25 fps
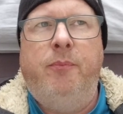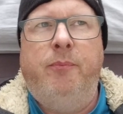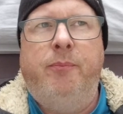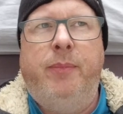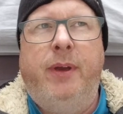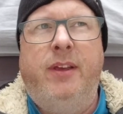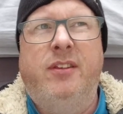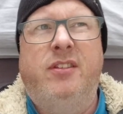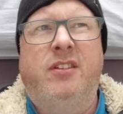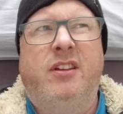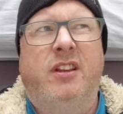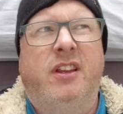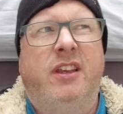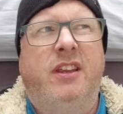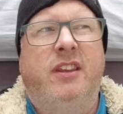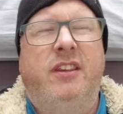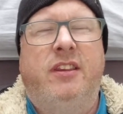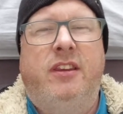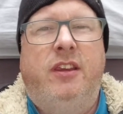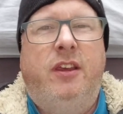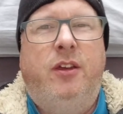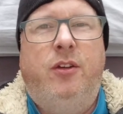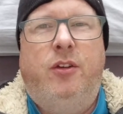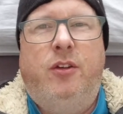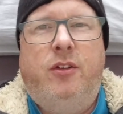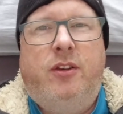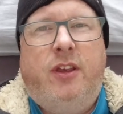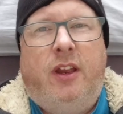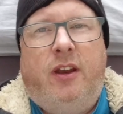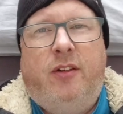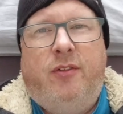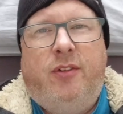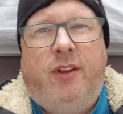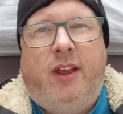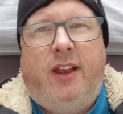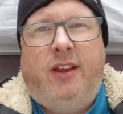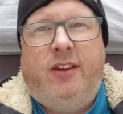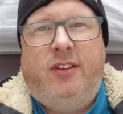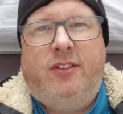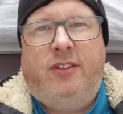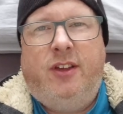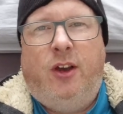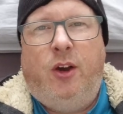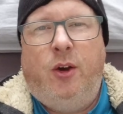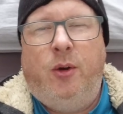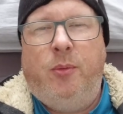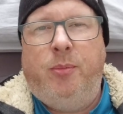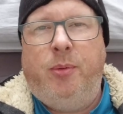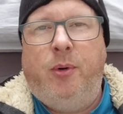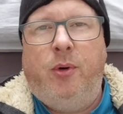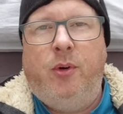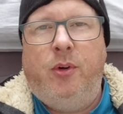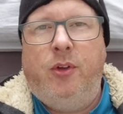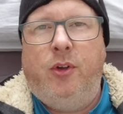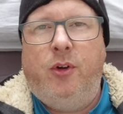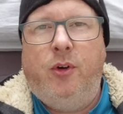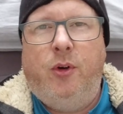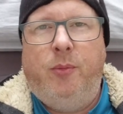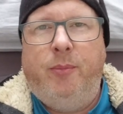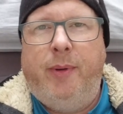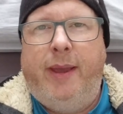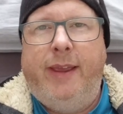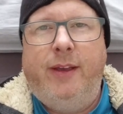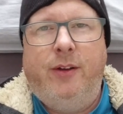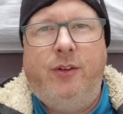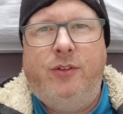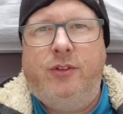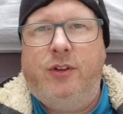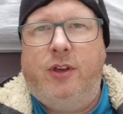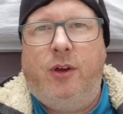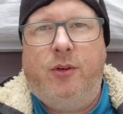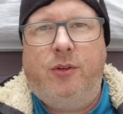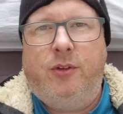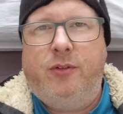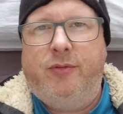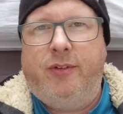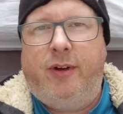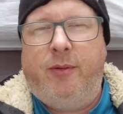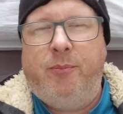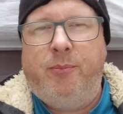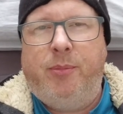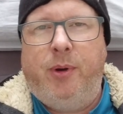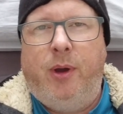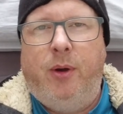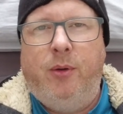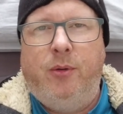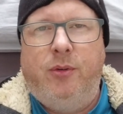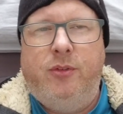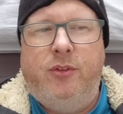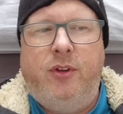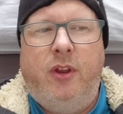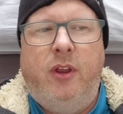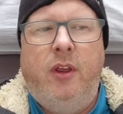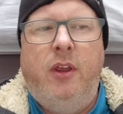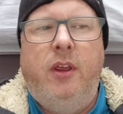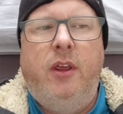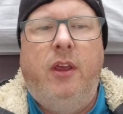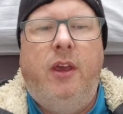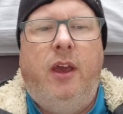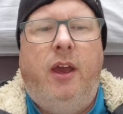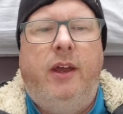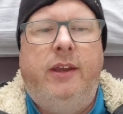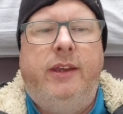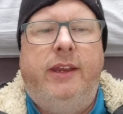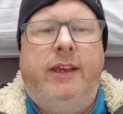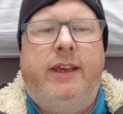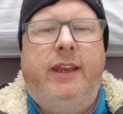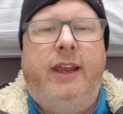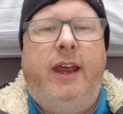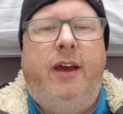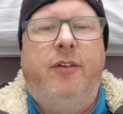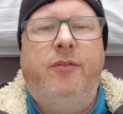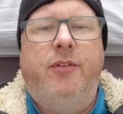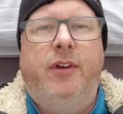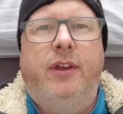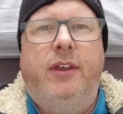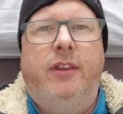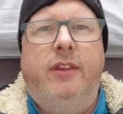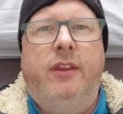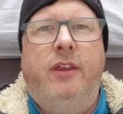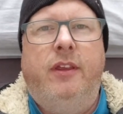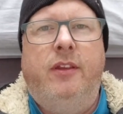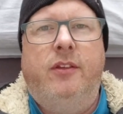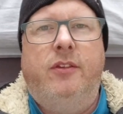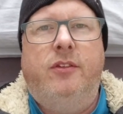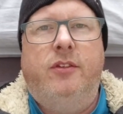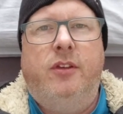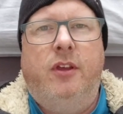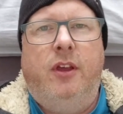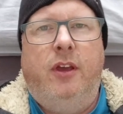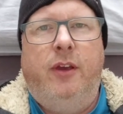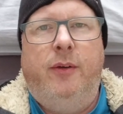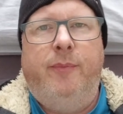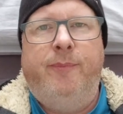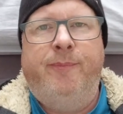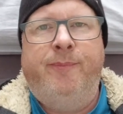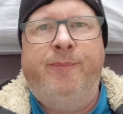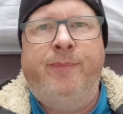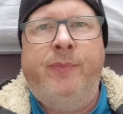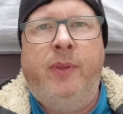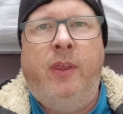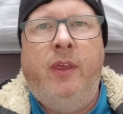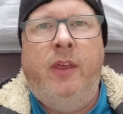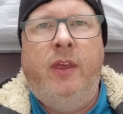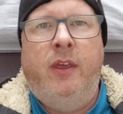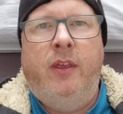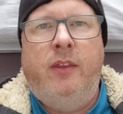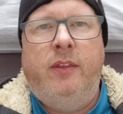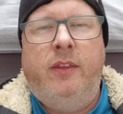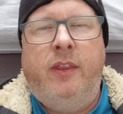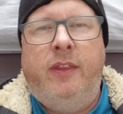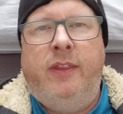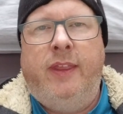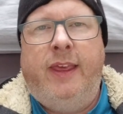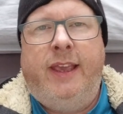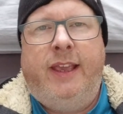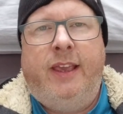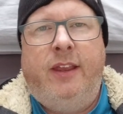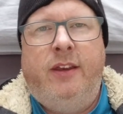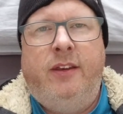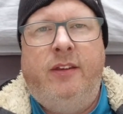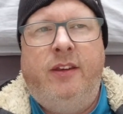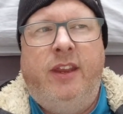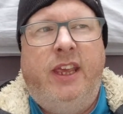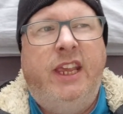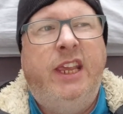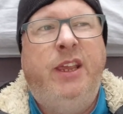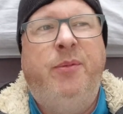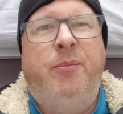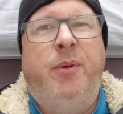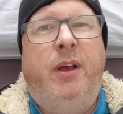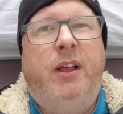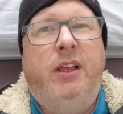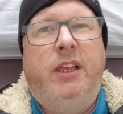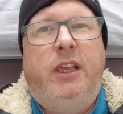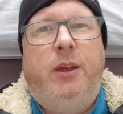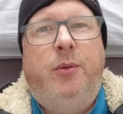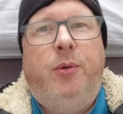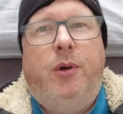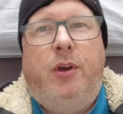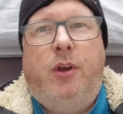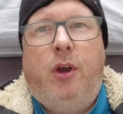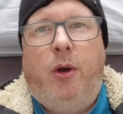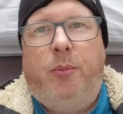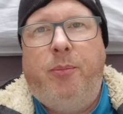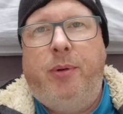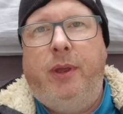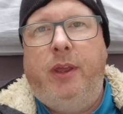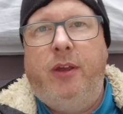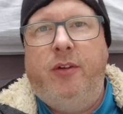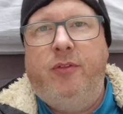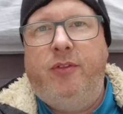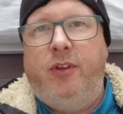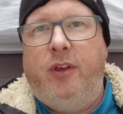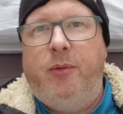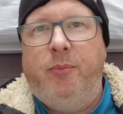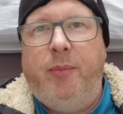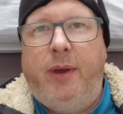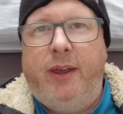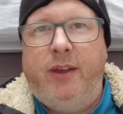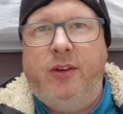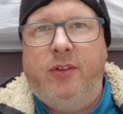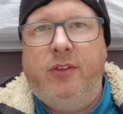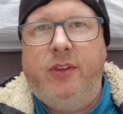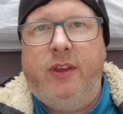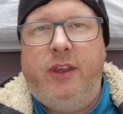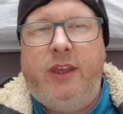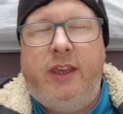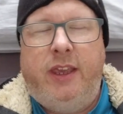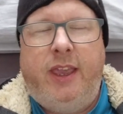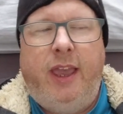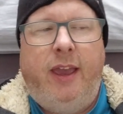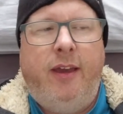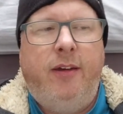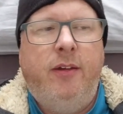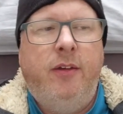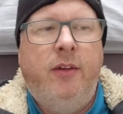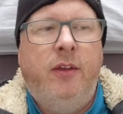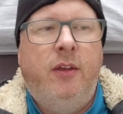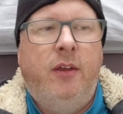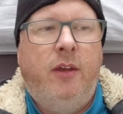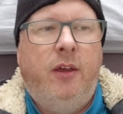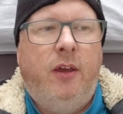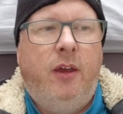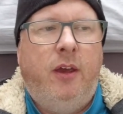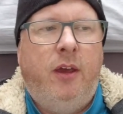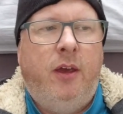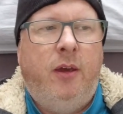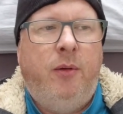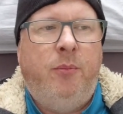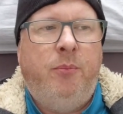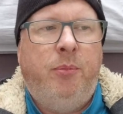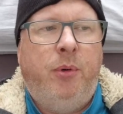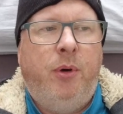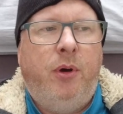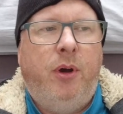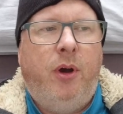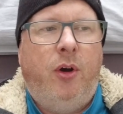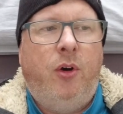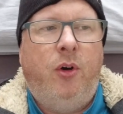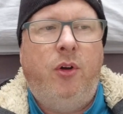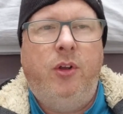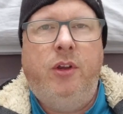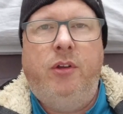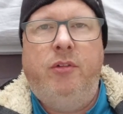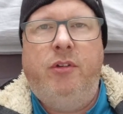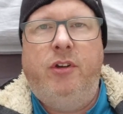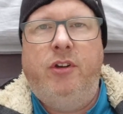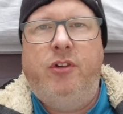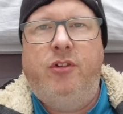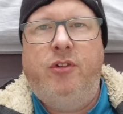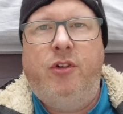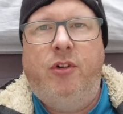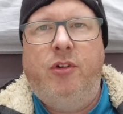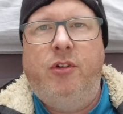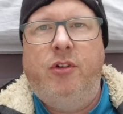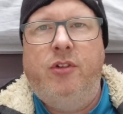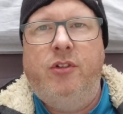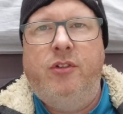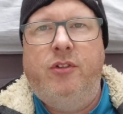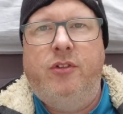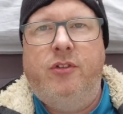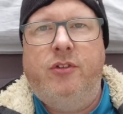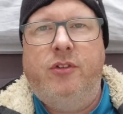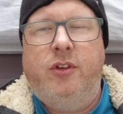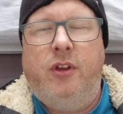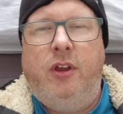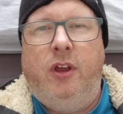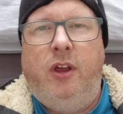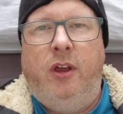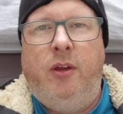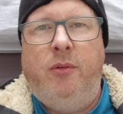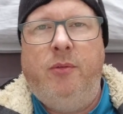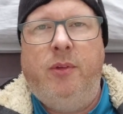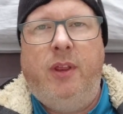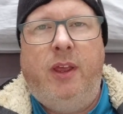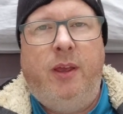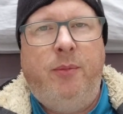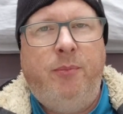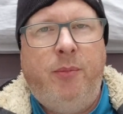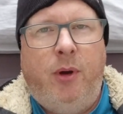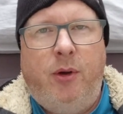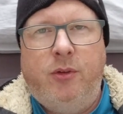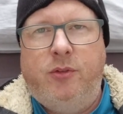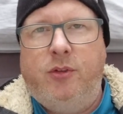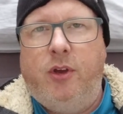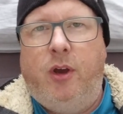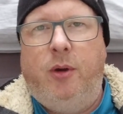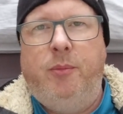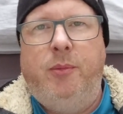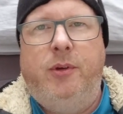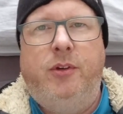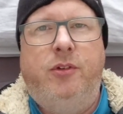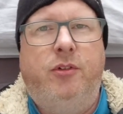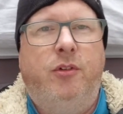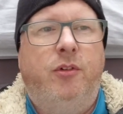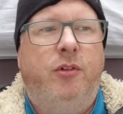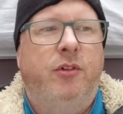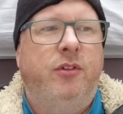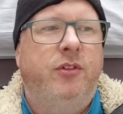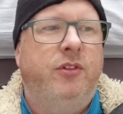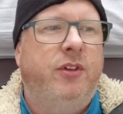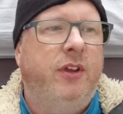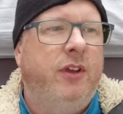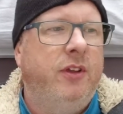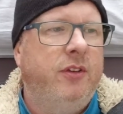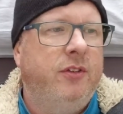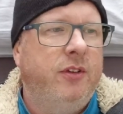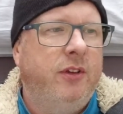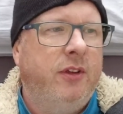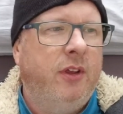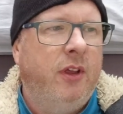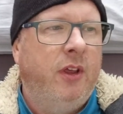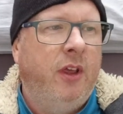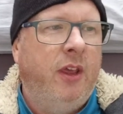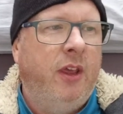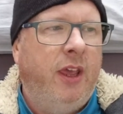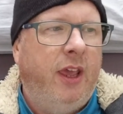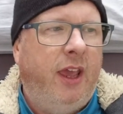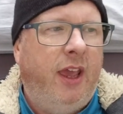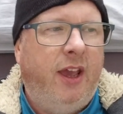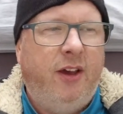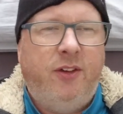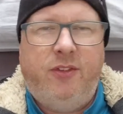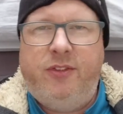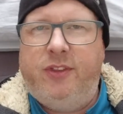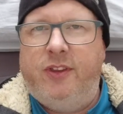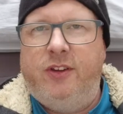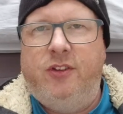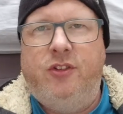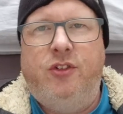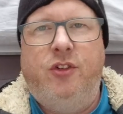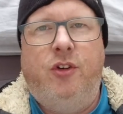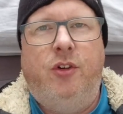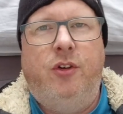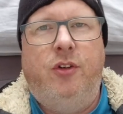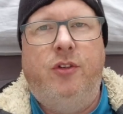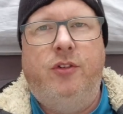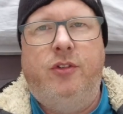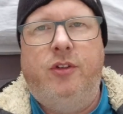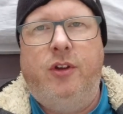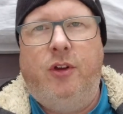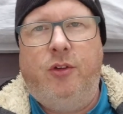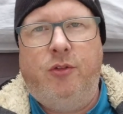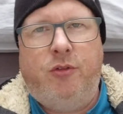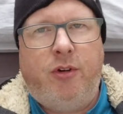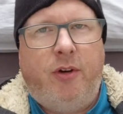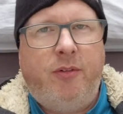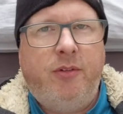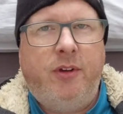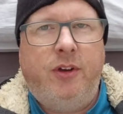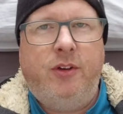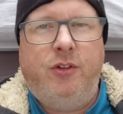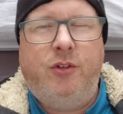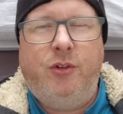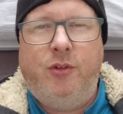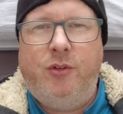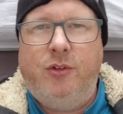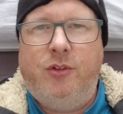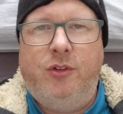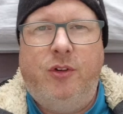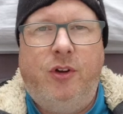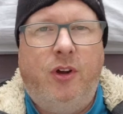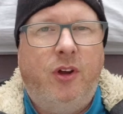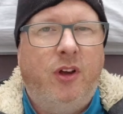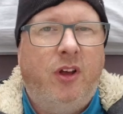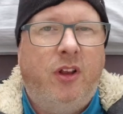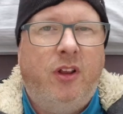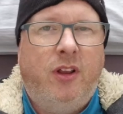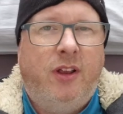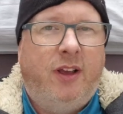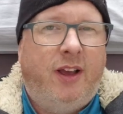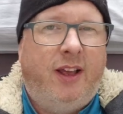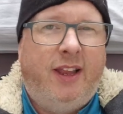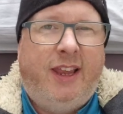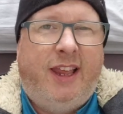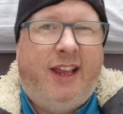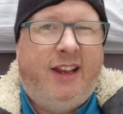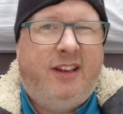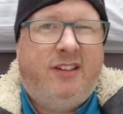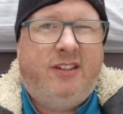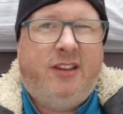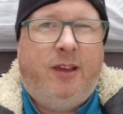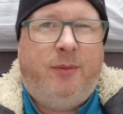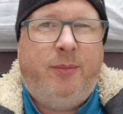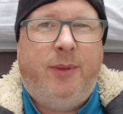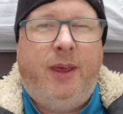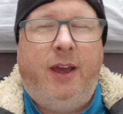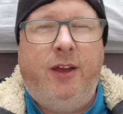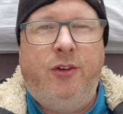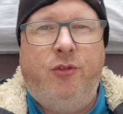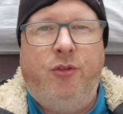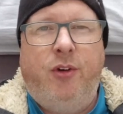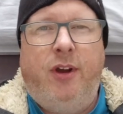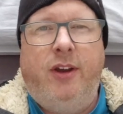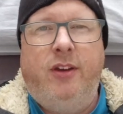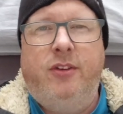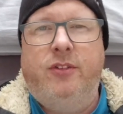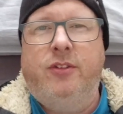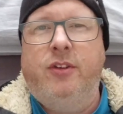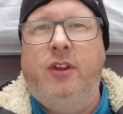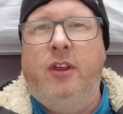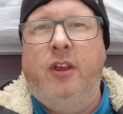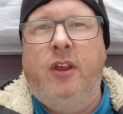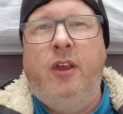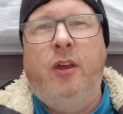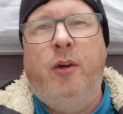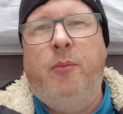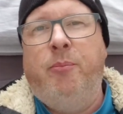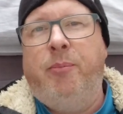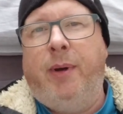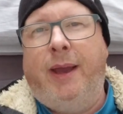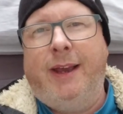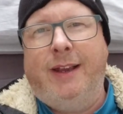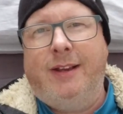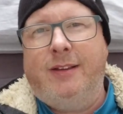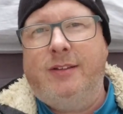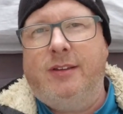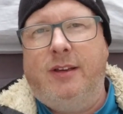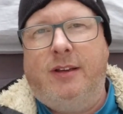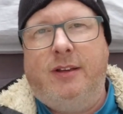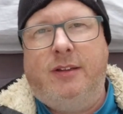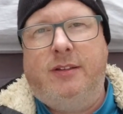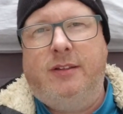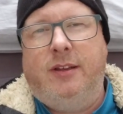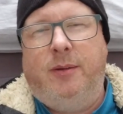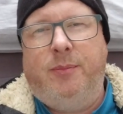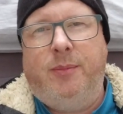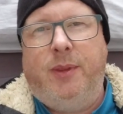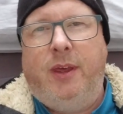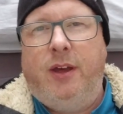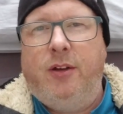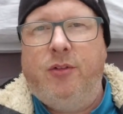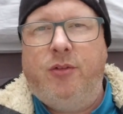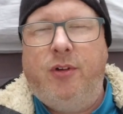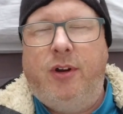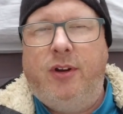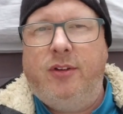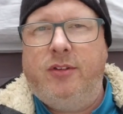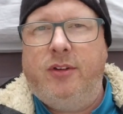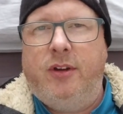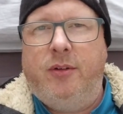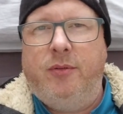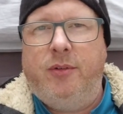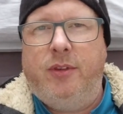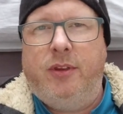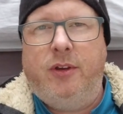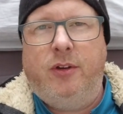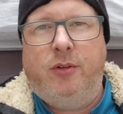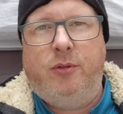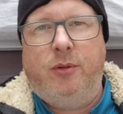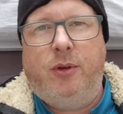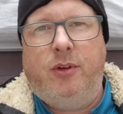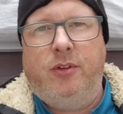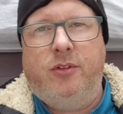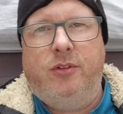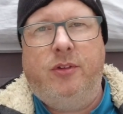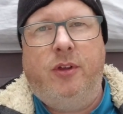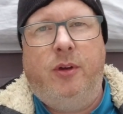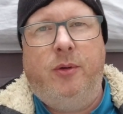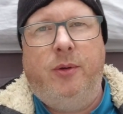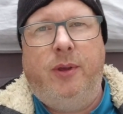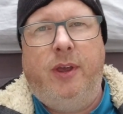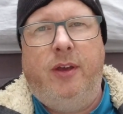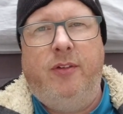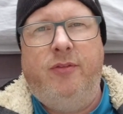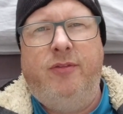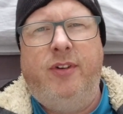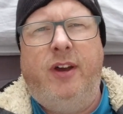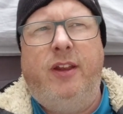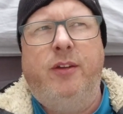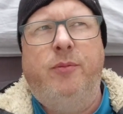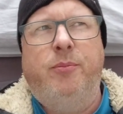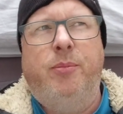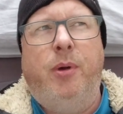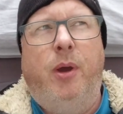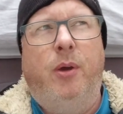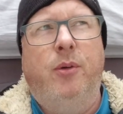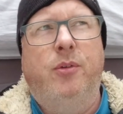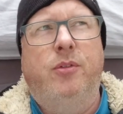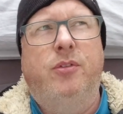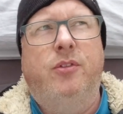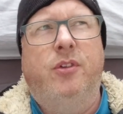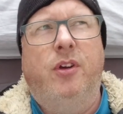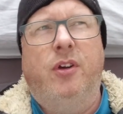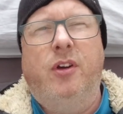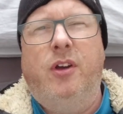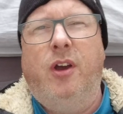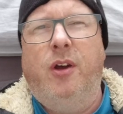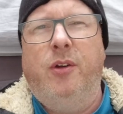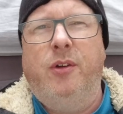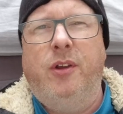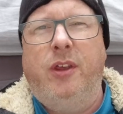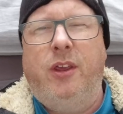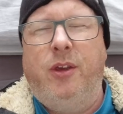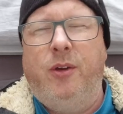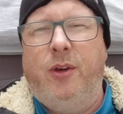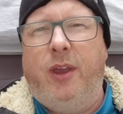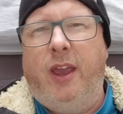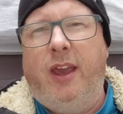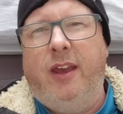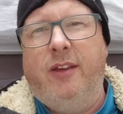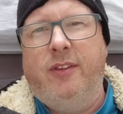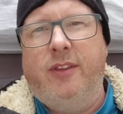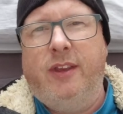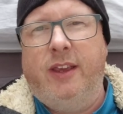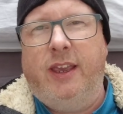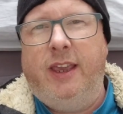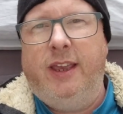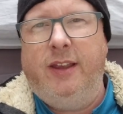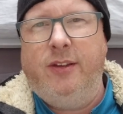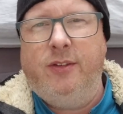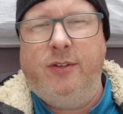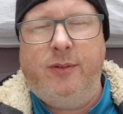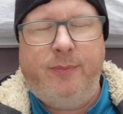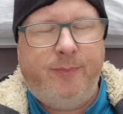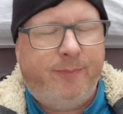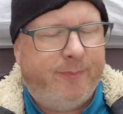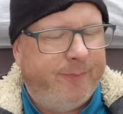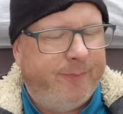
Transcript: basically you just kind of like set up all your mail to go to Van Post, and you can have it that they can email you a copy of your mail that you get, but all your insurance, like motorhome insurances, health insurance, travel insurance and all, I'll accept that address. Banks accept that address and everything as well. So yeah, vanpost.co.uk I think it is.